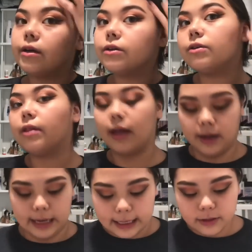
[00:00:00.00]
So
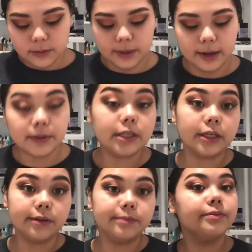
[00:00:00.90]
then next what I would
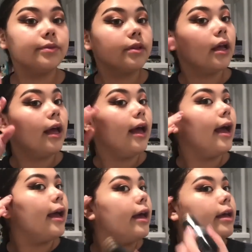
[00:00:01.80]
do
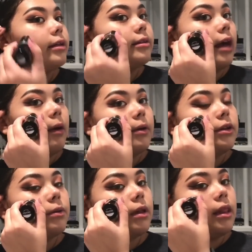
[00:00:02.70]
is I
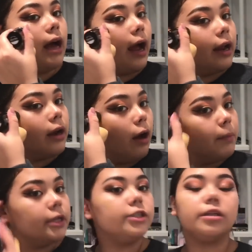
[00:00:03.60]
would do a line
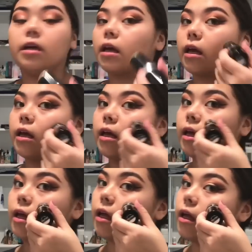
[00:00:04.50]
on my cheek
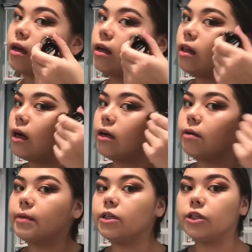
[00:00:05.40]
and a line
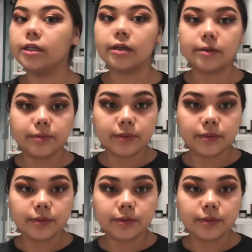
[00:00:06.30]
on my cheek.